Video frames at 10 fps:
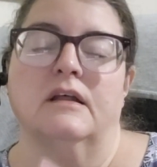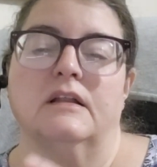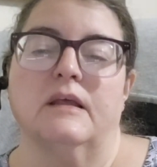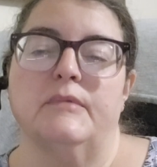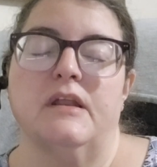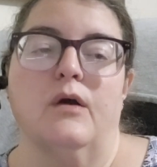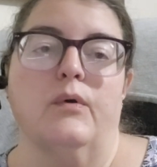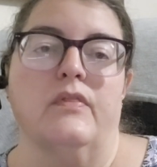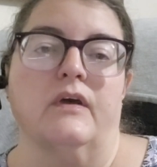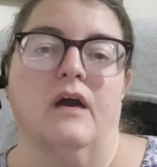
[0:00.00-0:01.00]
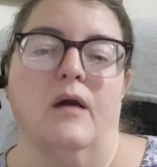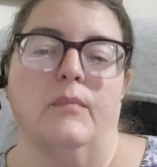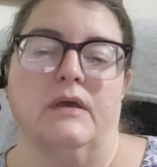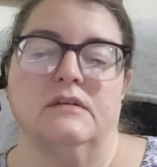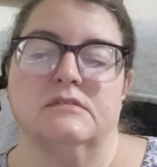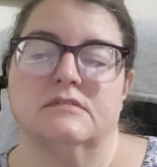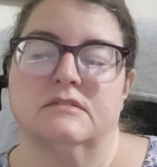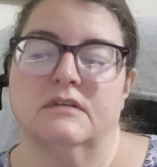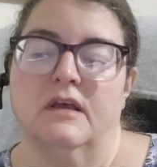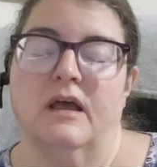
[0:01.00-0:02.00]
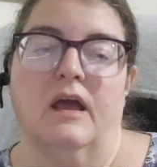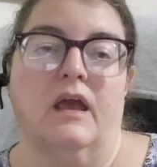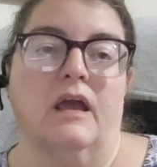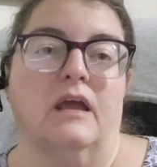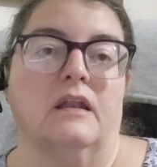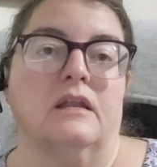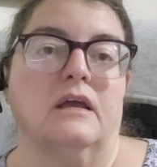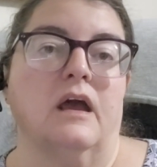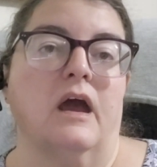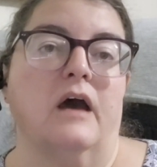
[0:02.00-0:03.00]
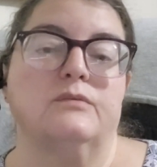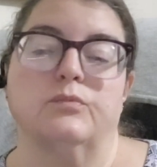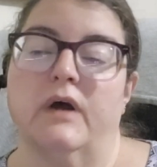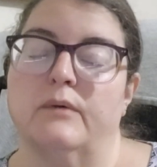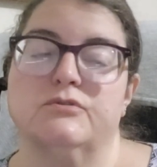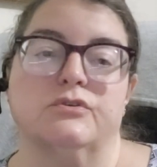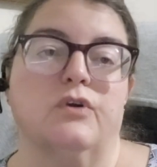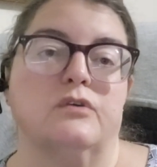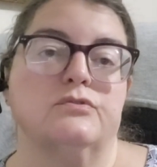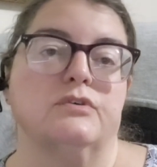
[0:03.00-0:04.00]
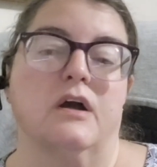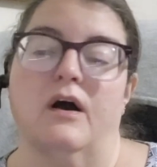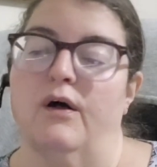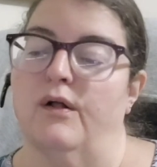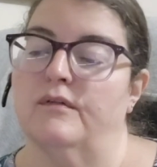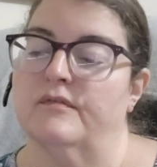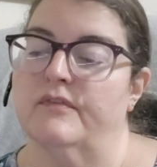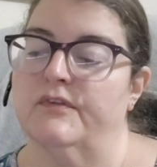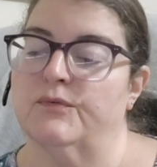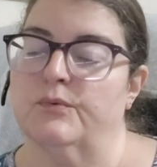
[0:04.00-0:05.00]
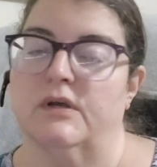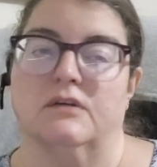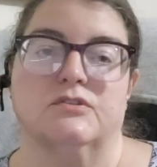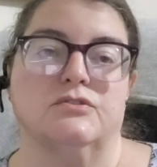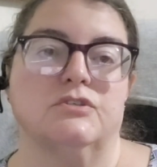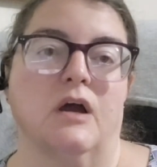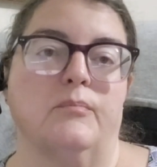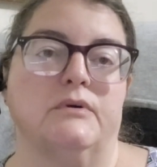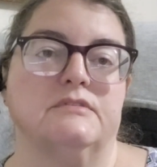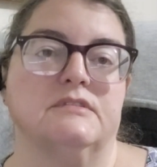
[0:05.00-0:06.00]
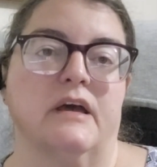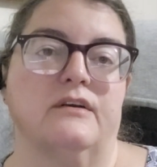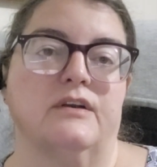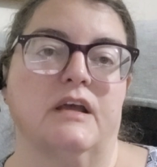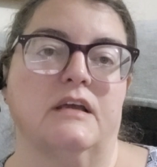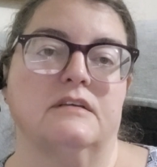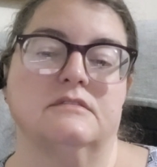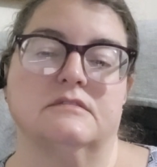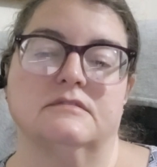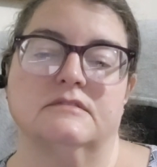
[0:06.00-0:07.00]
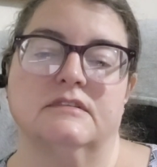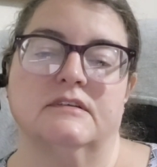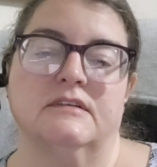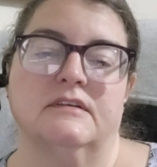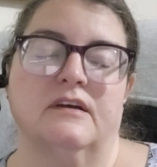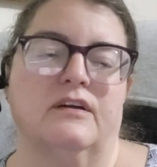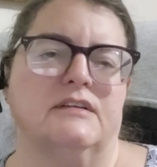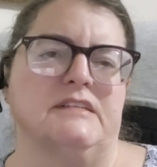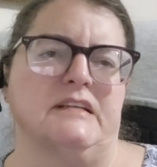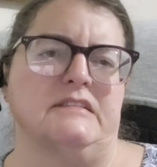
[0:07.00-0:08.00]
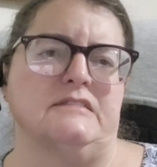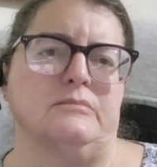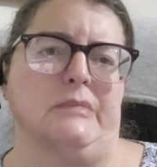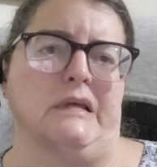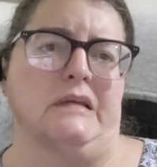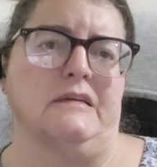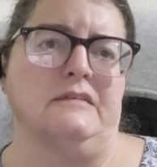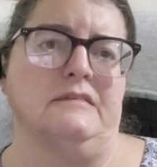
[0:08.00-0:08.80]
Let me know in the comments. And how was your grocery haul this week? Do you shop on Saturdays? Or is that just me?